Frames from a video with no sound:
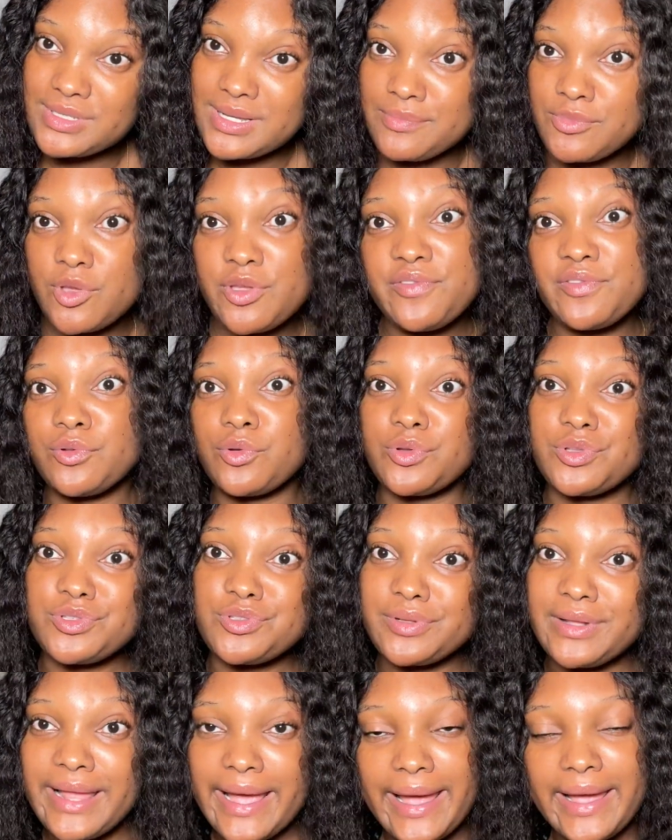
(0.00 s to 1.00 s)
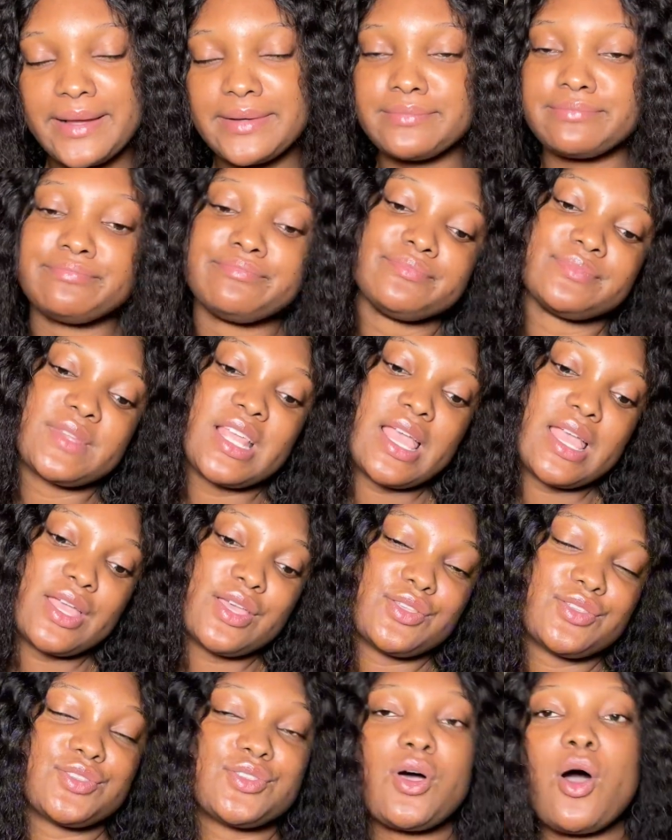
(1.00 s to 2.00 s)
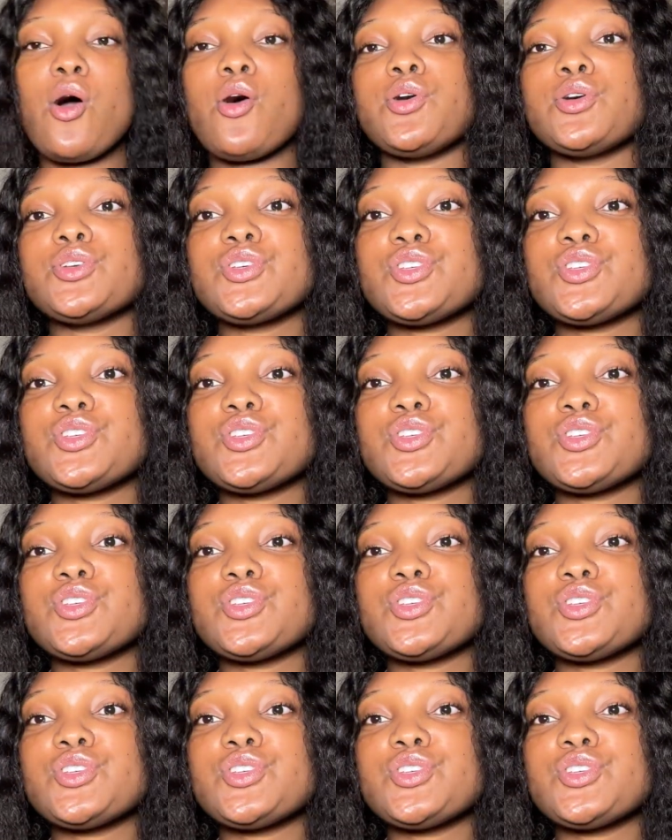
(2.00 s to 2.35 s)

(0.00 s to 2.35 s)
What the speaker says: I'm not even going to lie. So